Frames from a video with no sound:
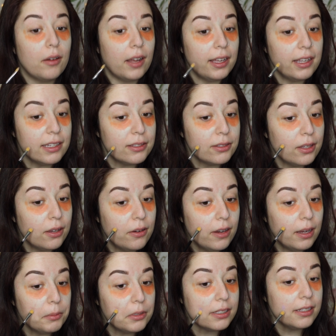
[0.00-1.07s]
Okay, so
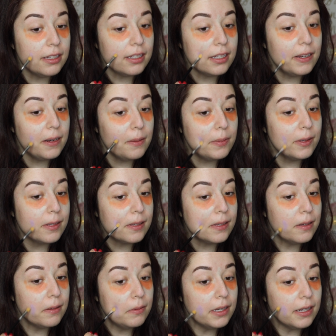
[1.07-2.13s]
I'm just gonna kind of put
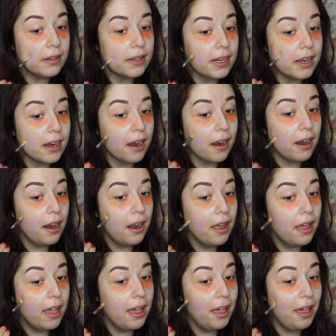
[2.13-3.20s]
some down here.
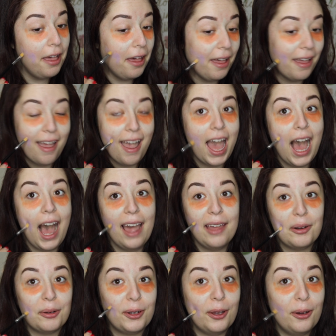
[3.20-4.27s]
I
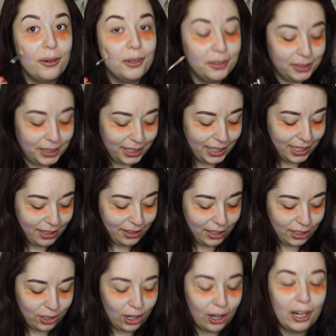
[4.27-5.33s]
don't know.
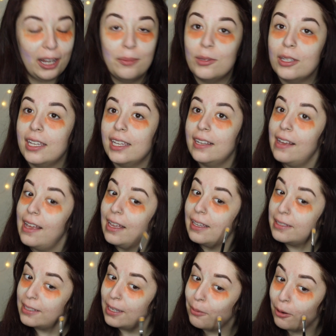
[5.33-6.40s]
The chart I'm looking at
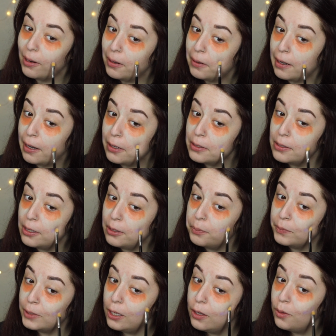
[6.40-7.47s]
has some around here, so
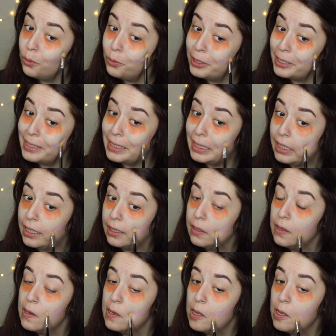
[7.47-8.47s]
we'll see.